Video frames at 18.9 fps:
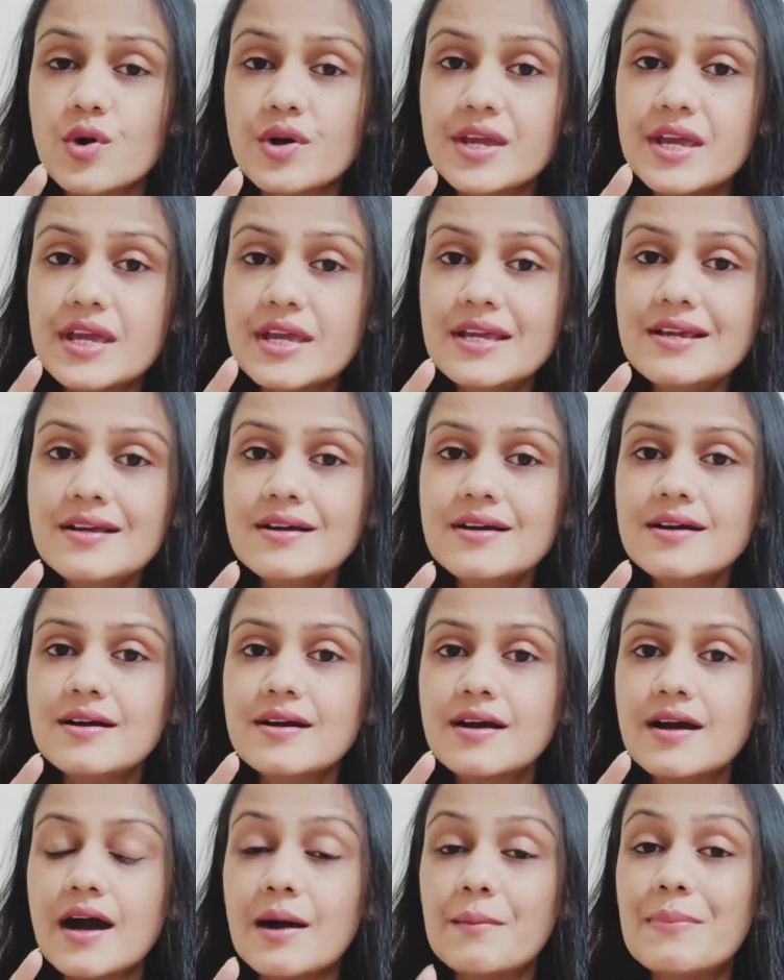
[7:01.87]

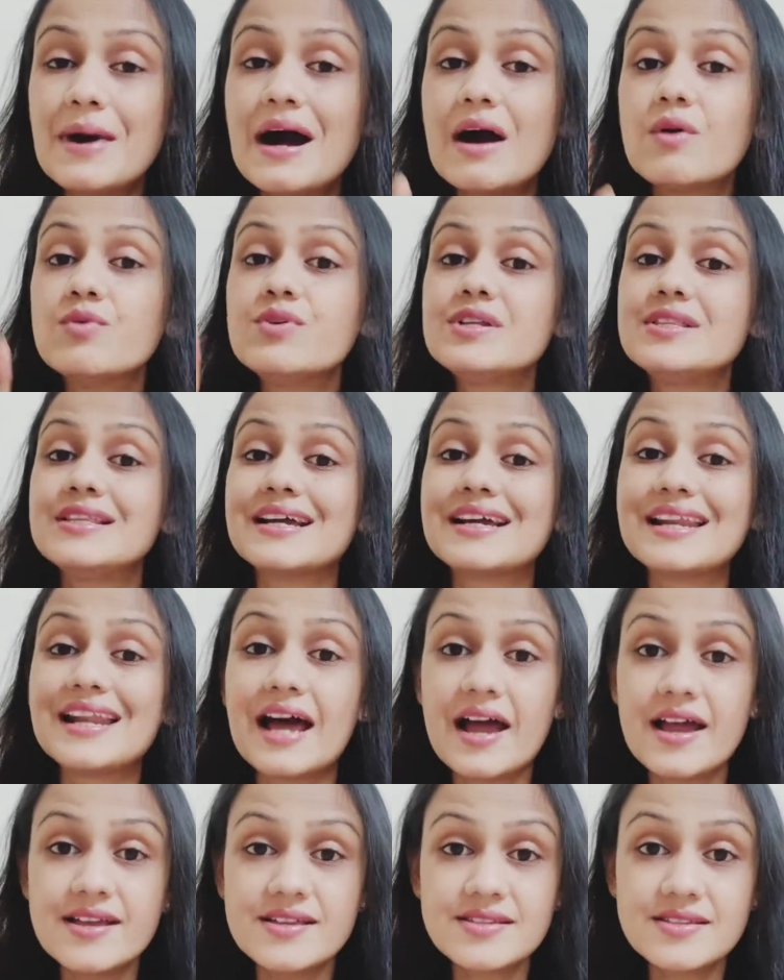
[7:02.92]
talking about the
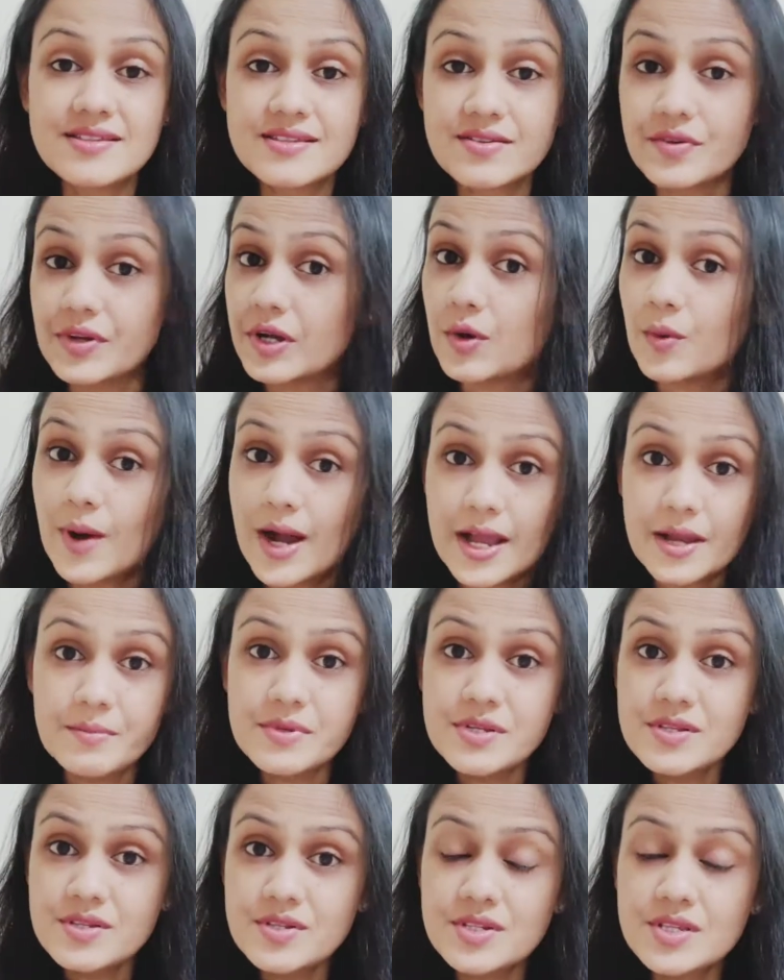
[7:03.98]
client's
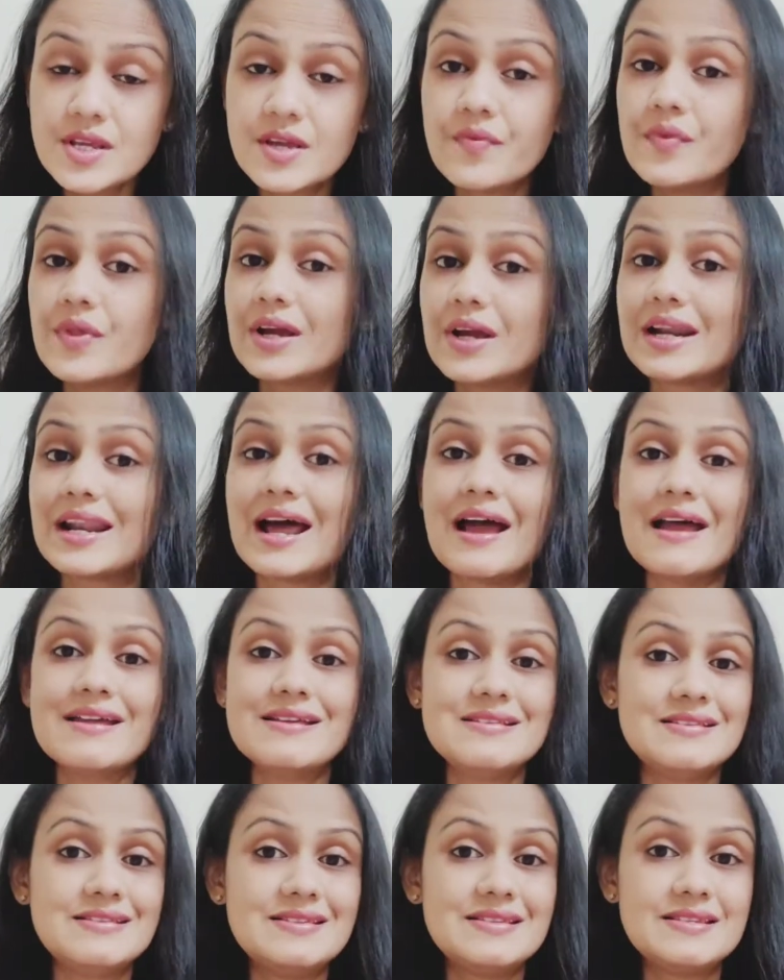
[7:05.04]
requirements, the
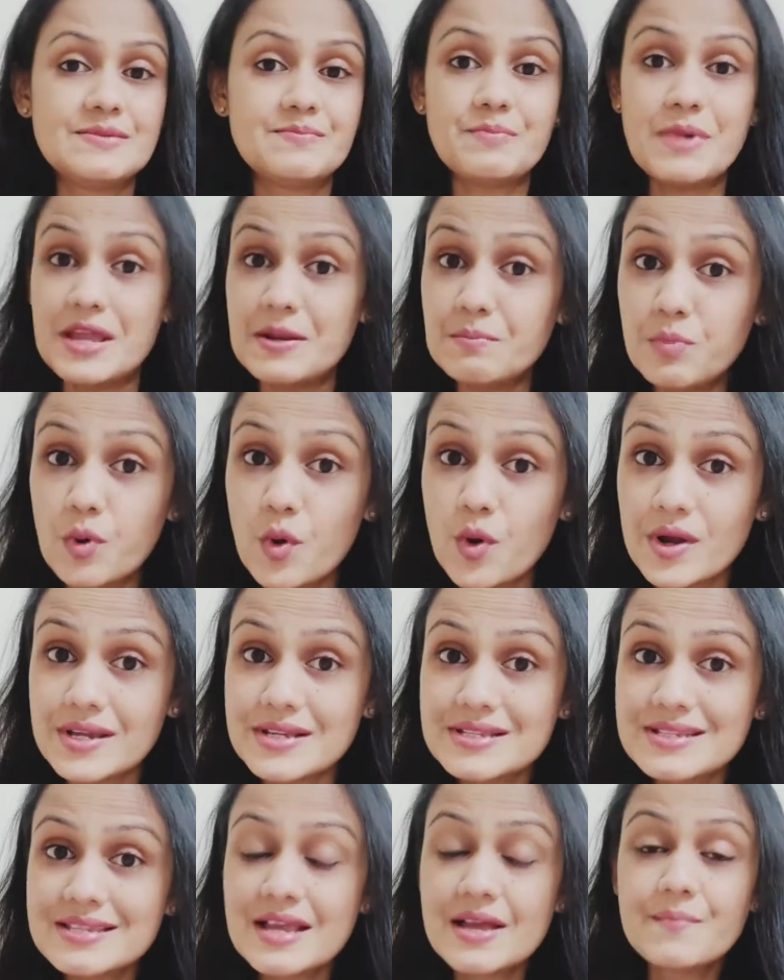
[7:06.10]
client's pain
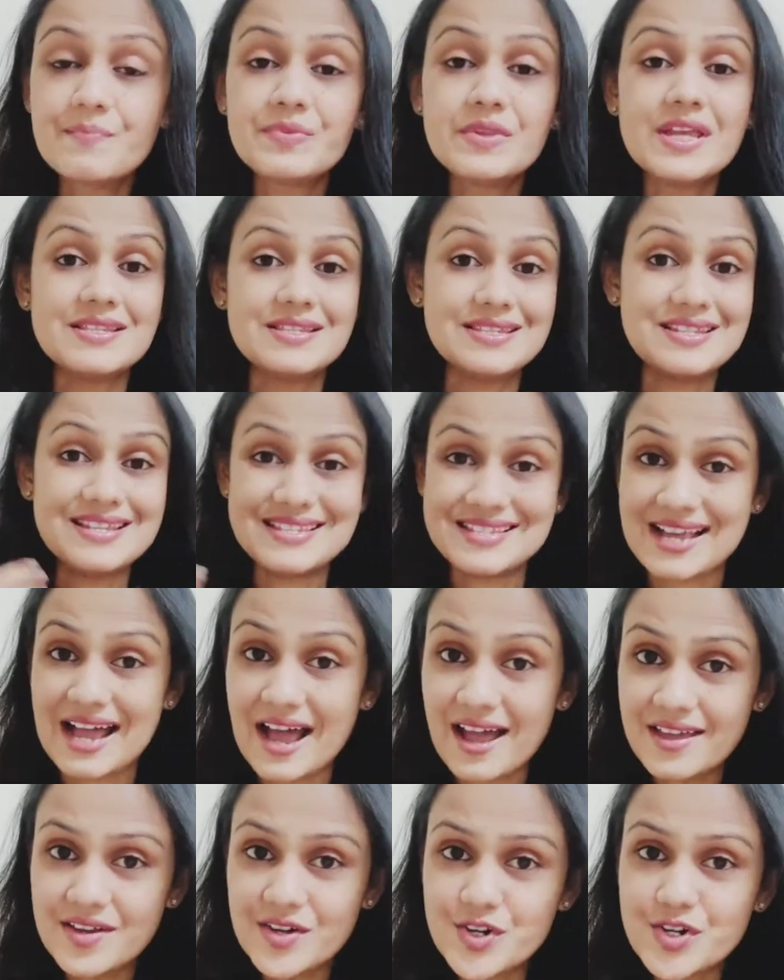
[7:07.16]
points, his
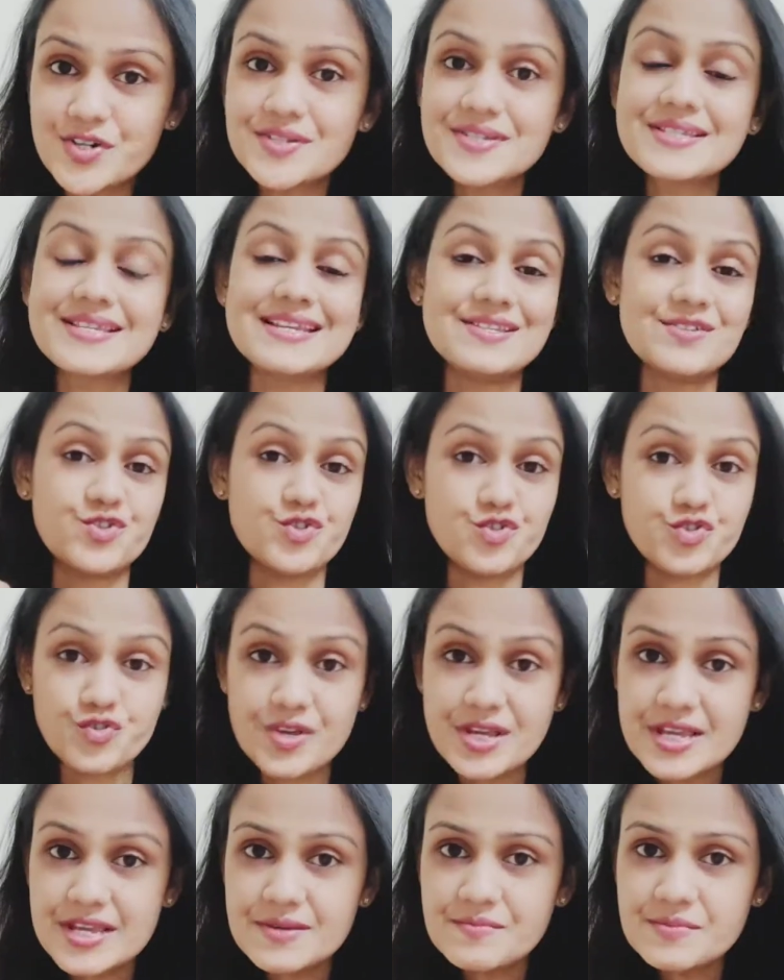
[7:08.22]
desires, his
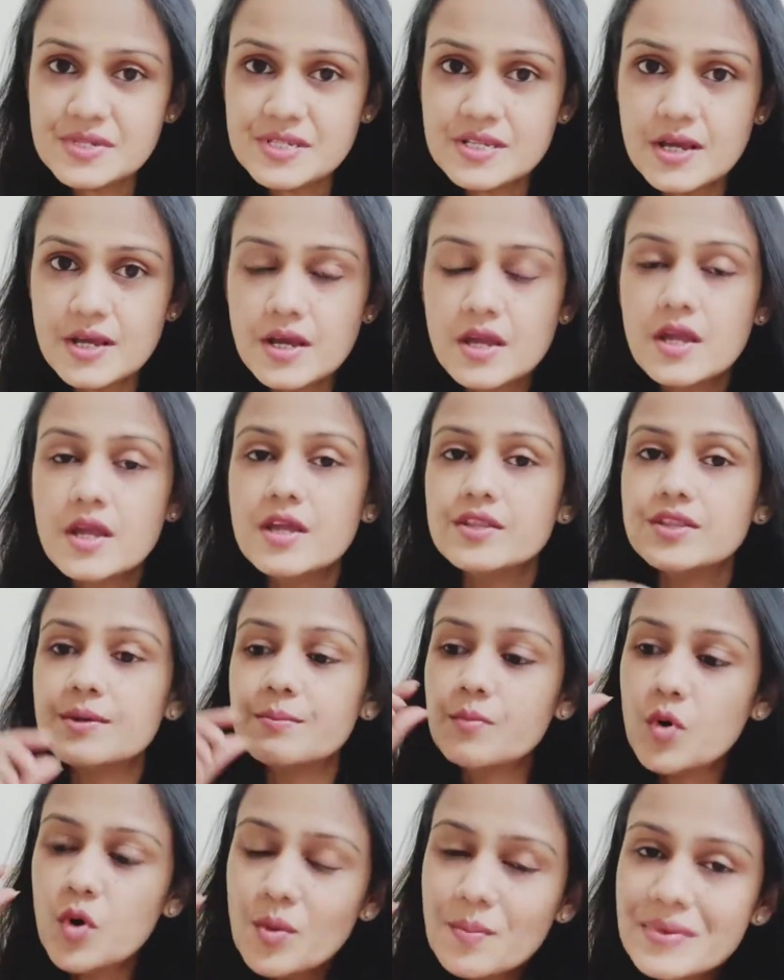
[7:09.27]
dreams?
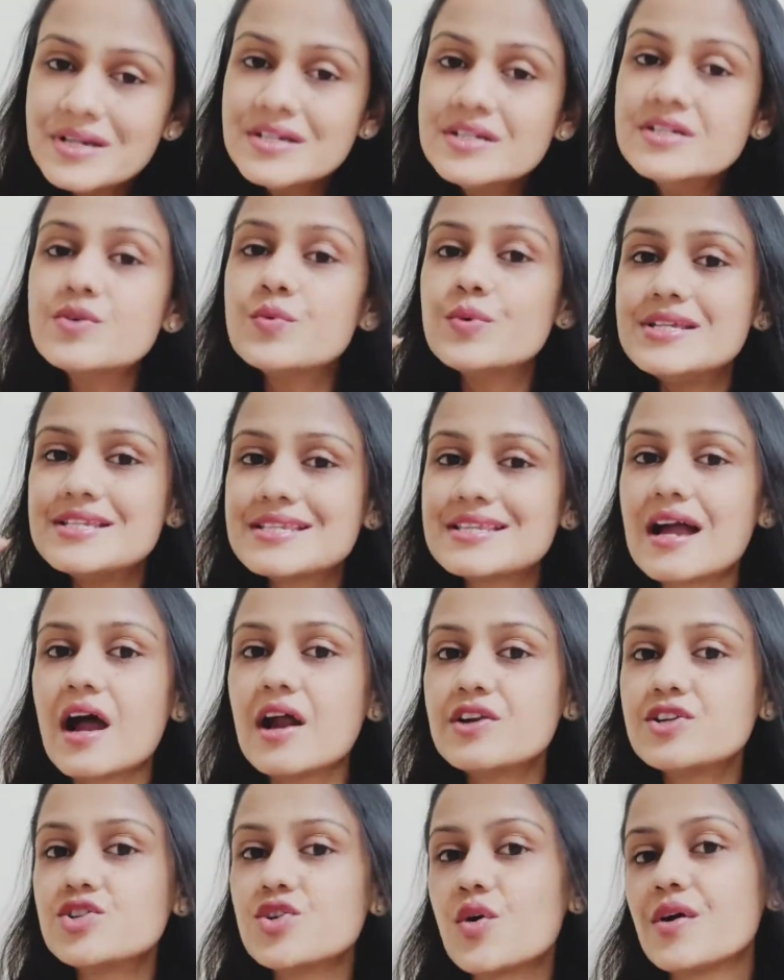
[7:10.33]
The moment we
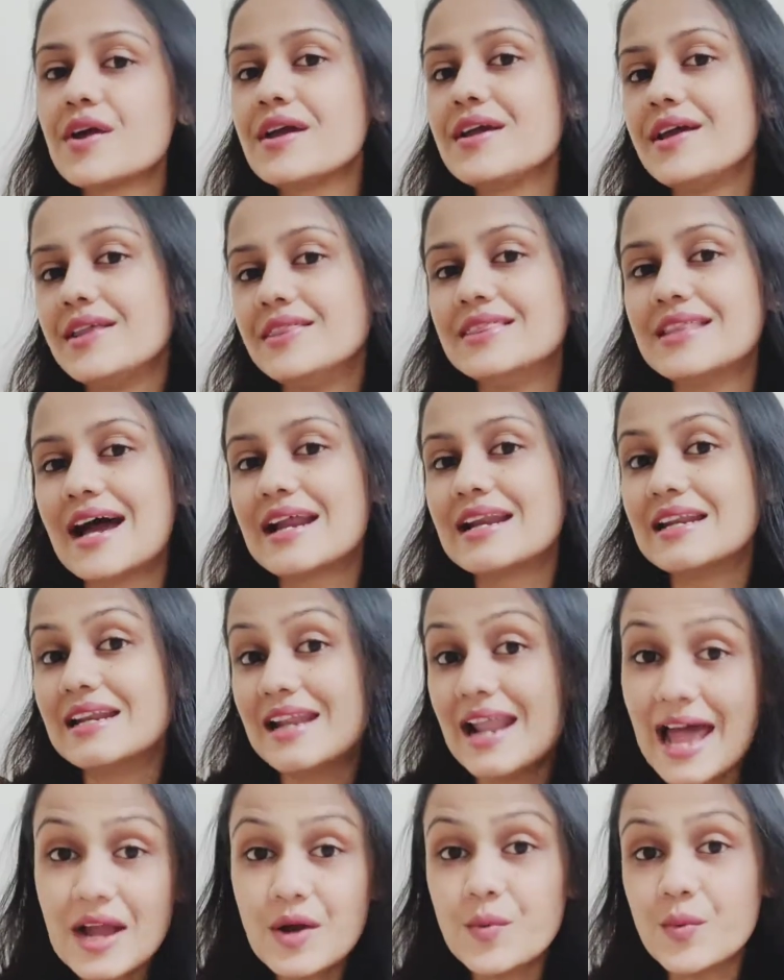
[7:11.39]
start talking in
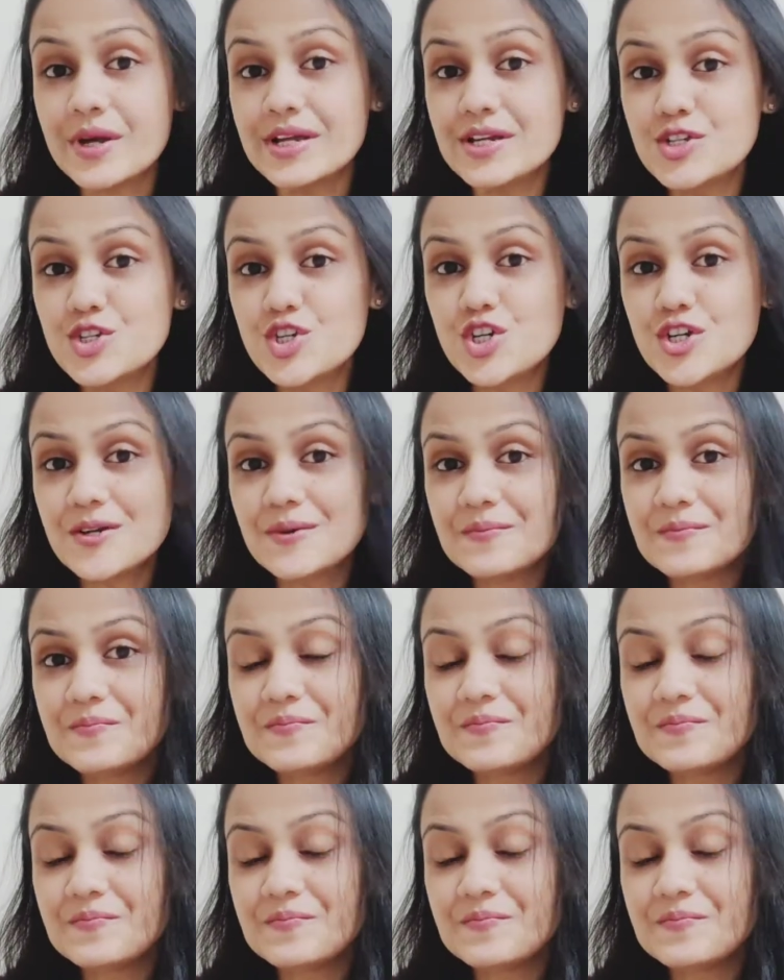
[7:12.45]
that language,